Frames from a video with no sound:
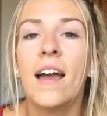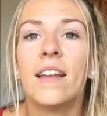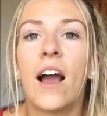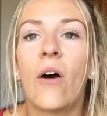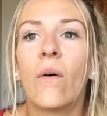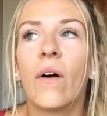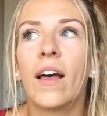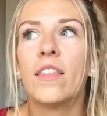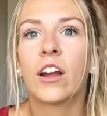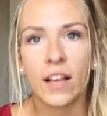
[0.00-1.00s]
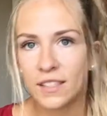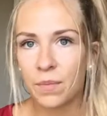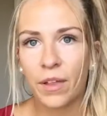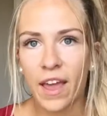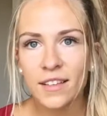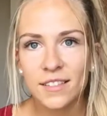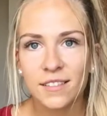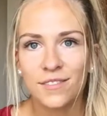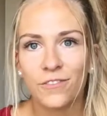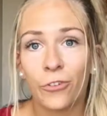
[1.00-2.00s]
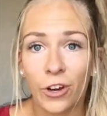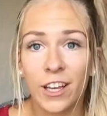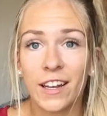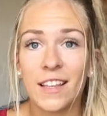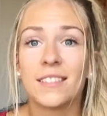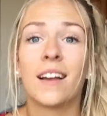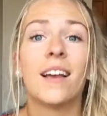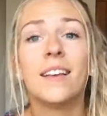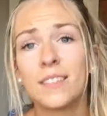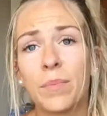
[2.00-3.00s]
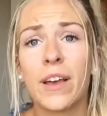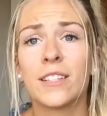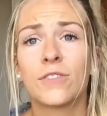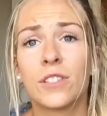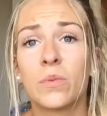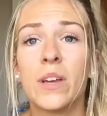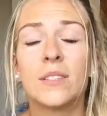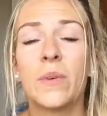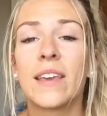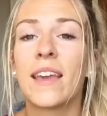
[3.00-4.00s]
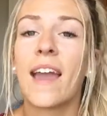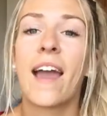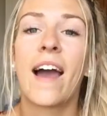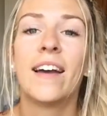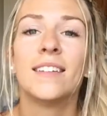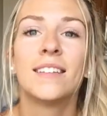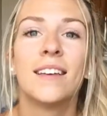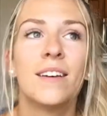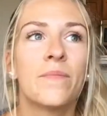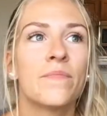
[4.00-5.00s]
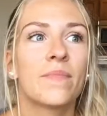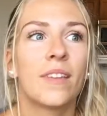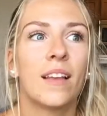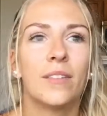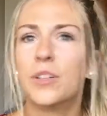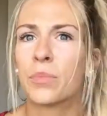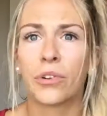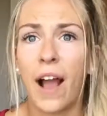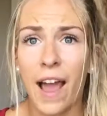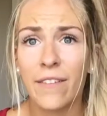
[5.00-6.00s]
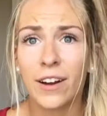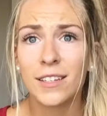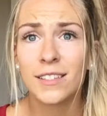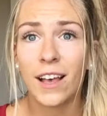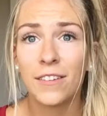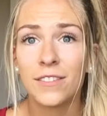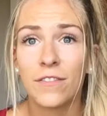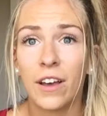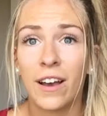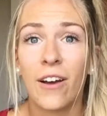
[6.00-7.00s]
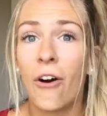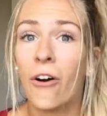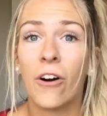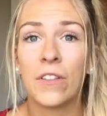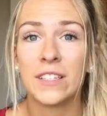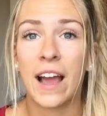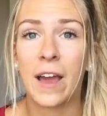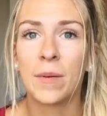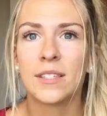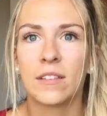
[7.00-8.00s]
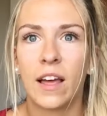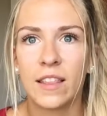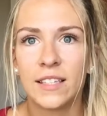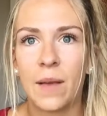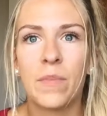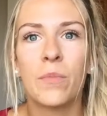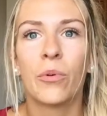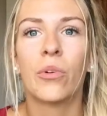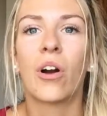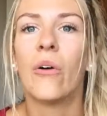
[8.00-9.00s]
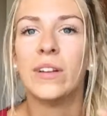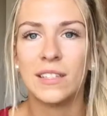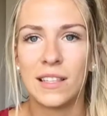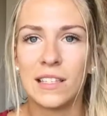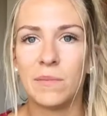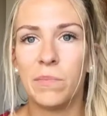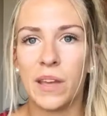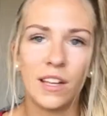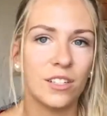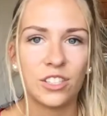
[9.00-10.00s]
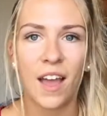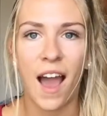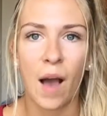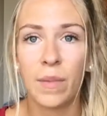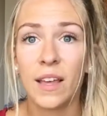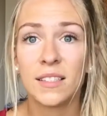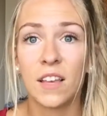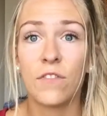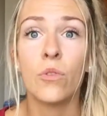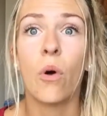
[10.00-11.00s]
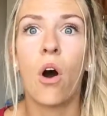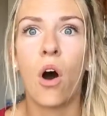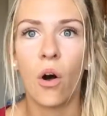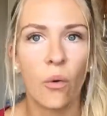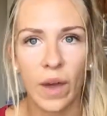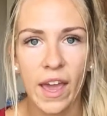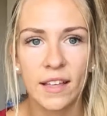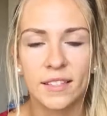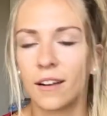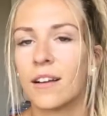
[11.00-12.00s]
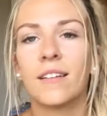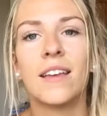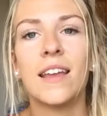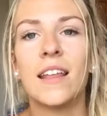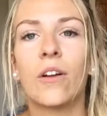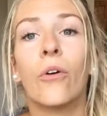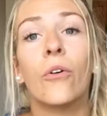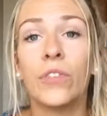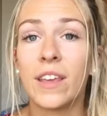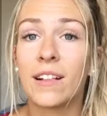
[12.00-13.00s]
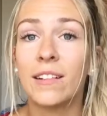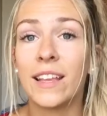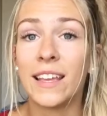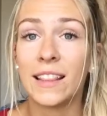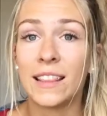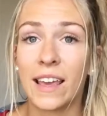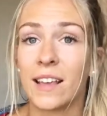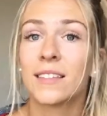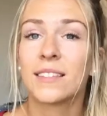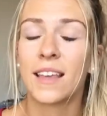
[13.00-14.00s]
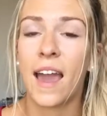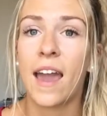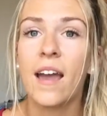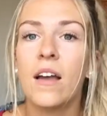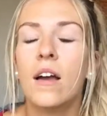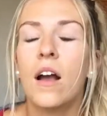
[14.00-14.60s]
Now, there is a place for goodies. There is a place for sweets. We can't deprive ourselves of that all the time, because a lot of the time people will go into these binge habits if you always are eating only clean things, okay?